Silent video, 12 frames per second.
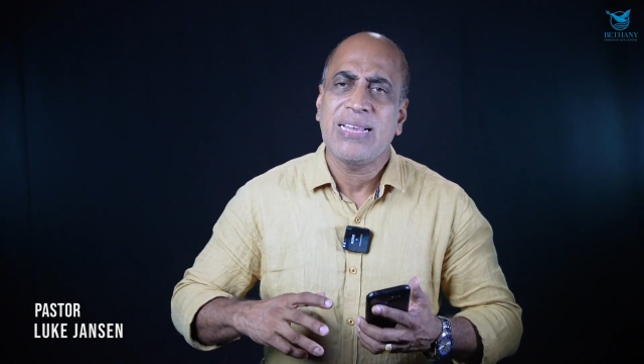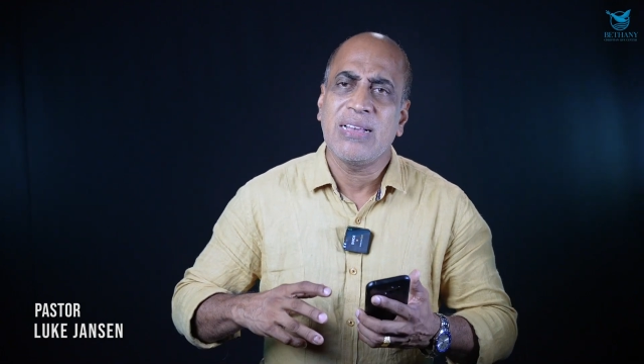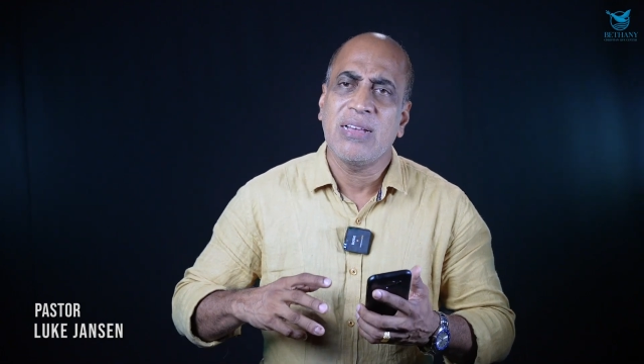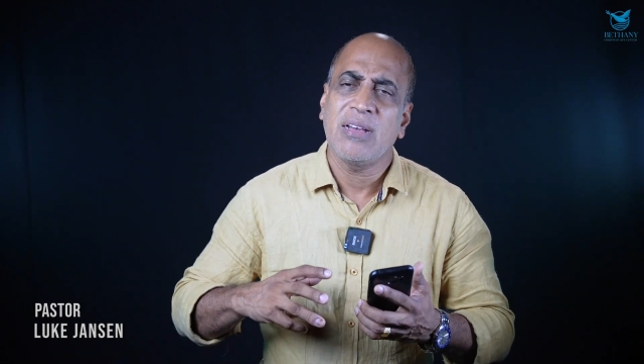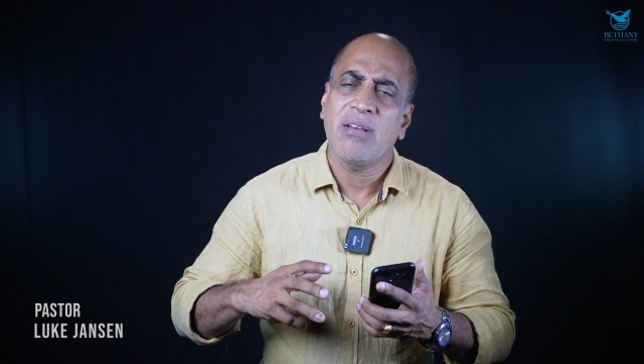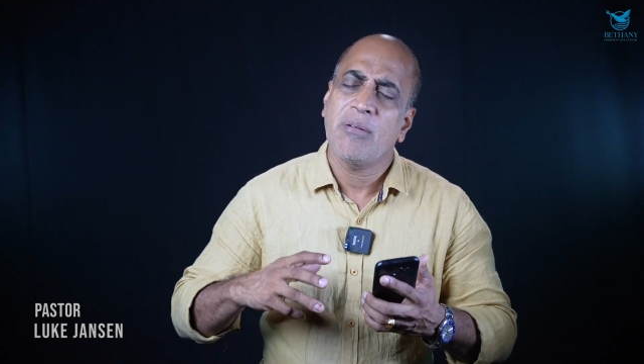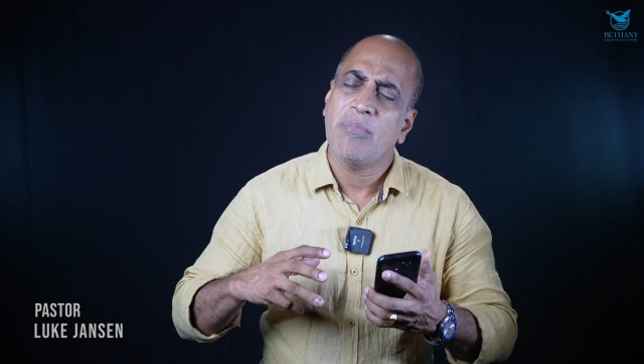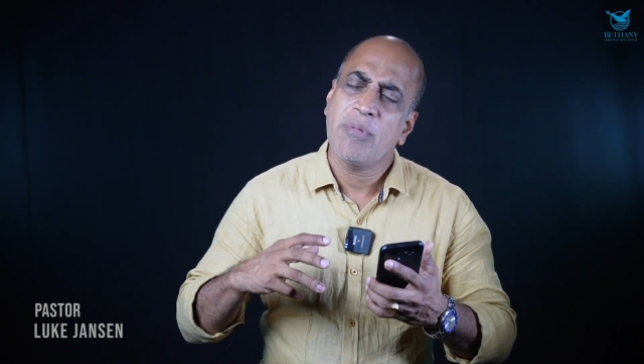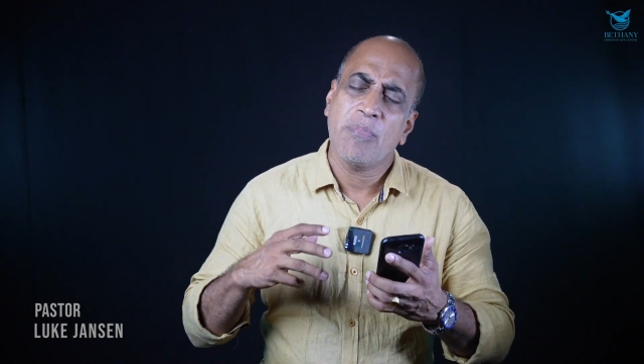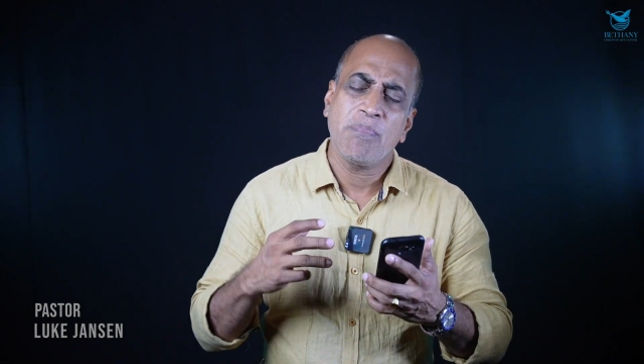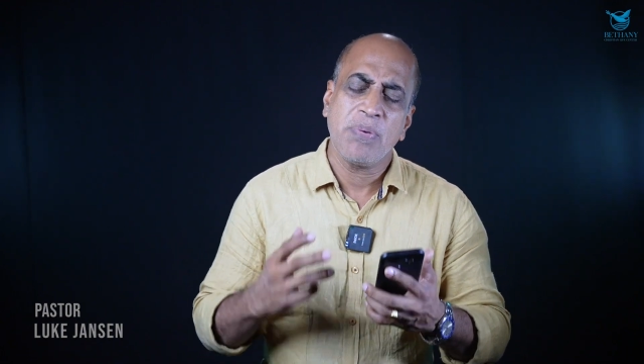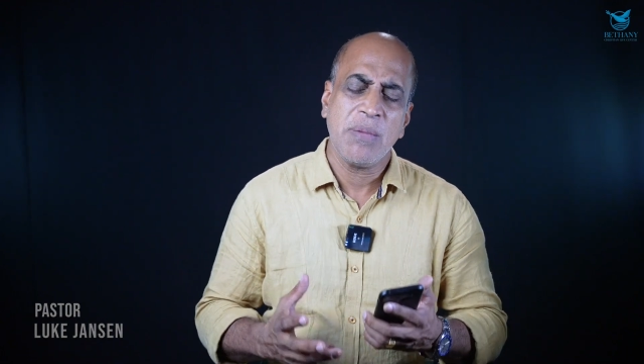uh,
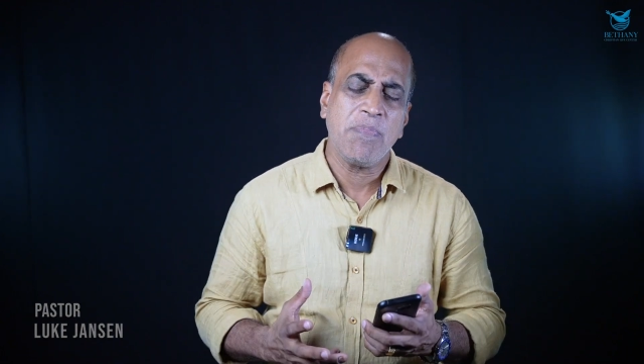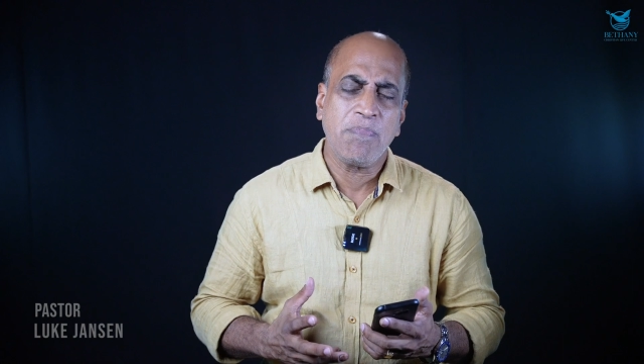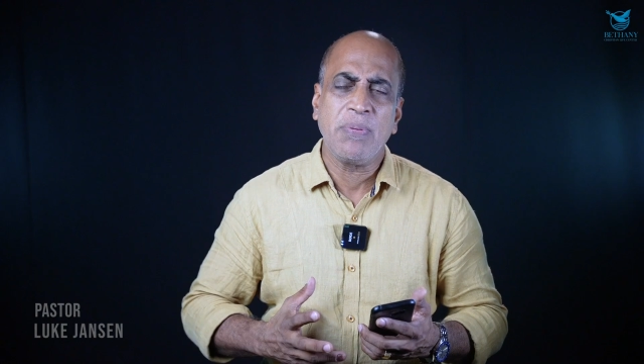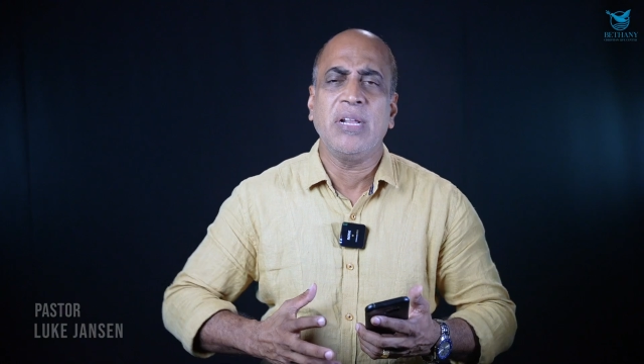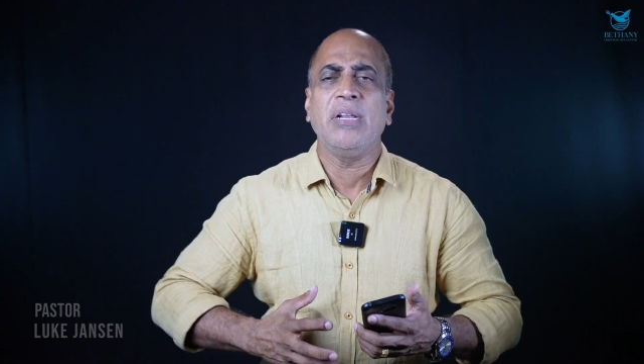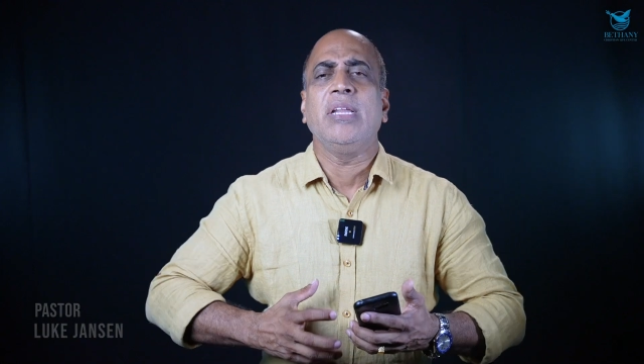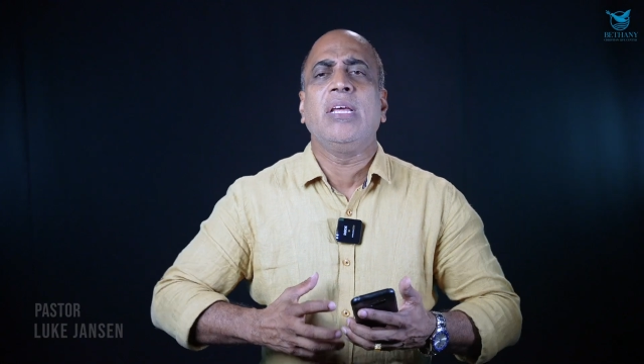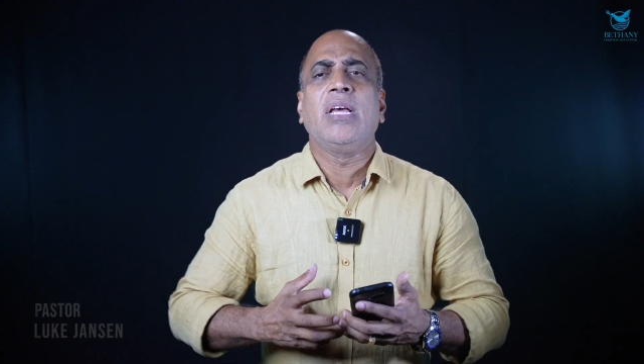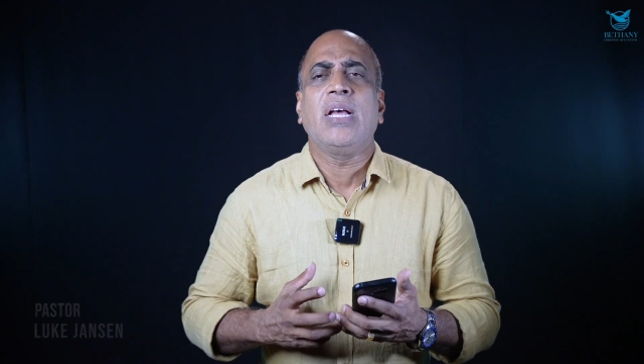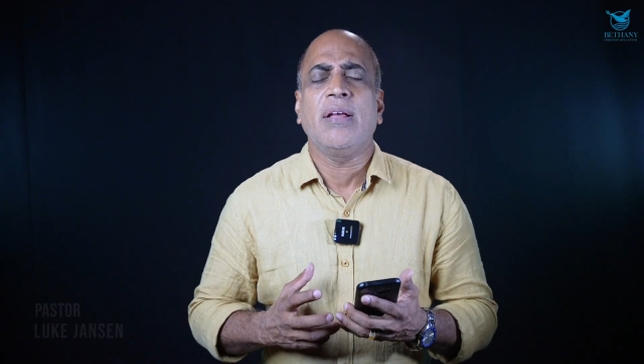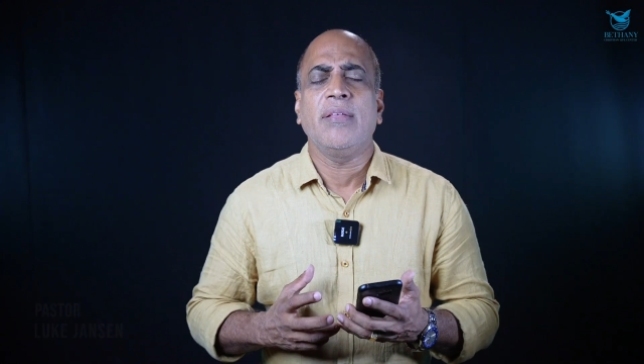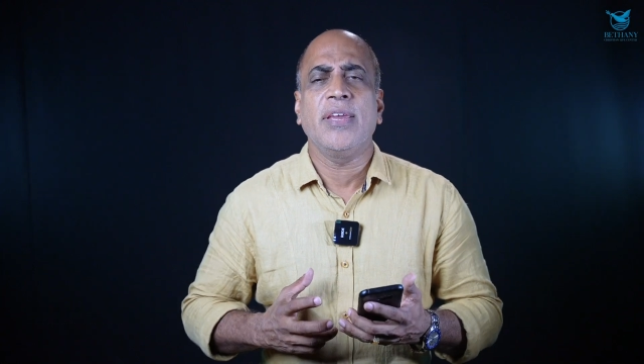the people
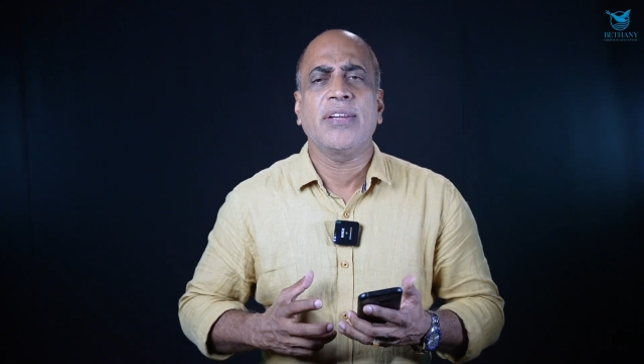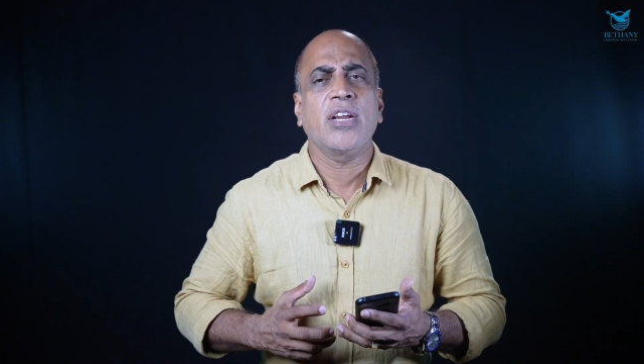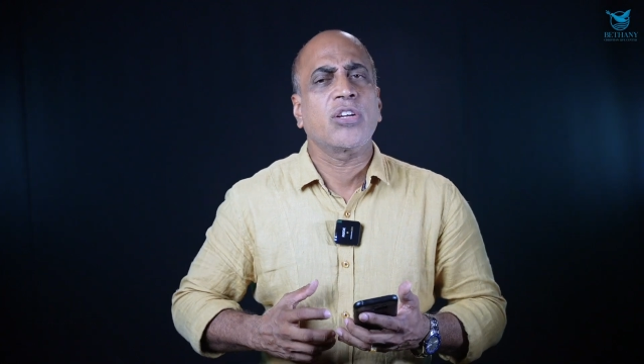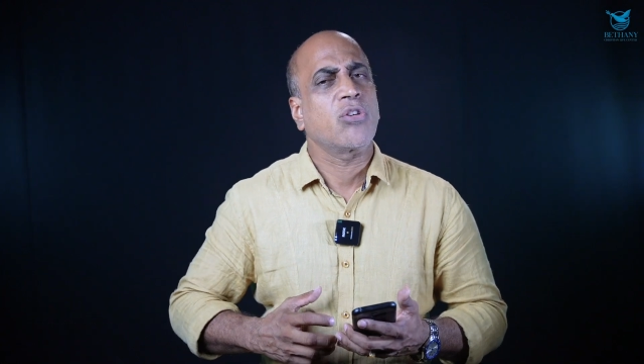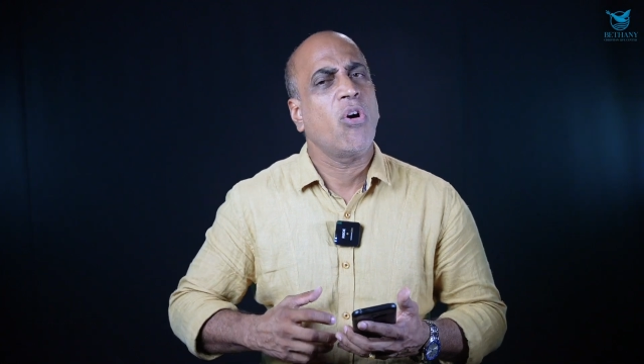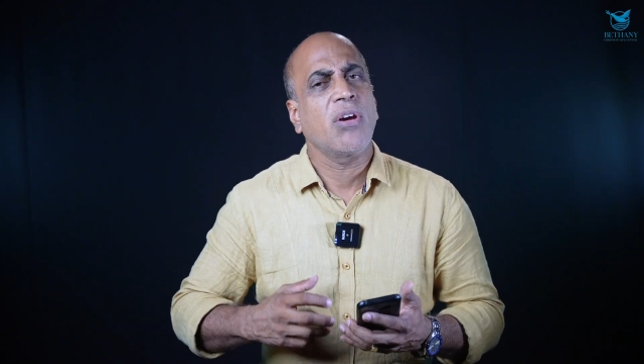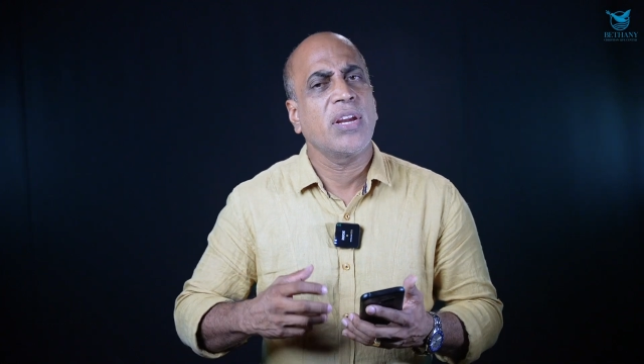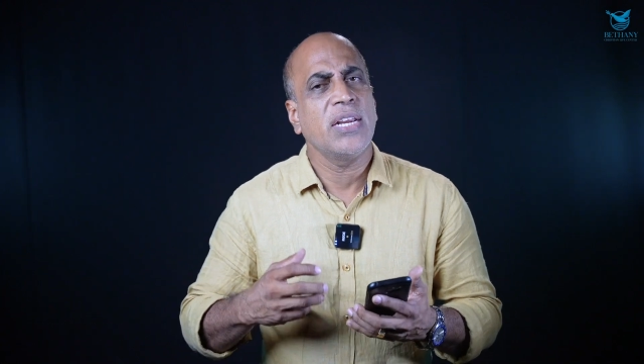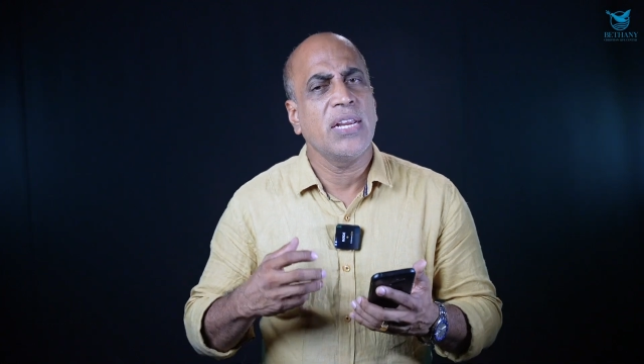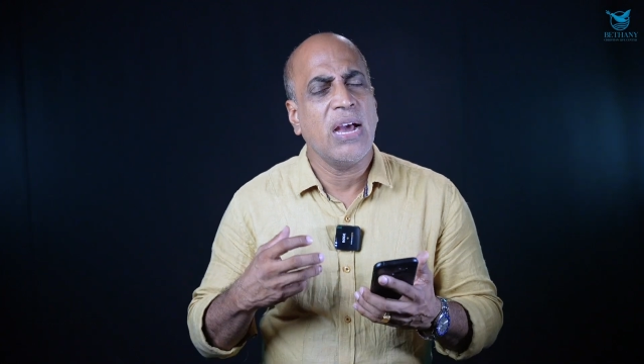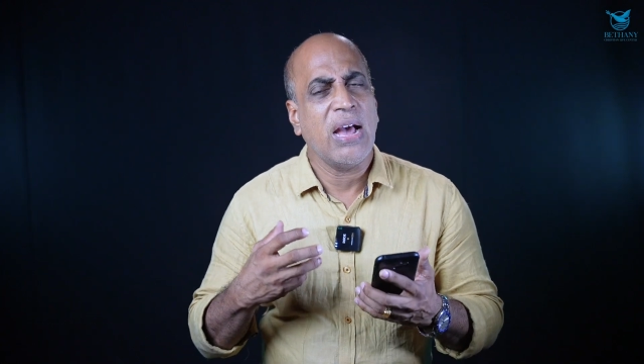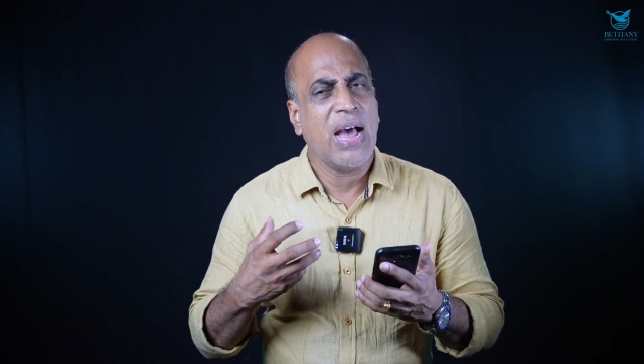that are talking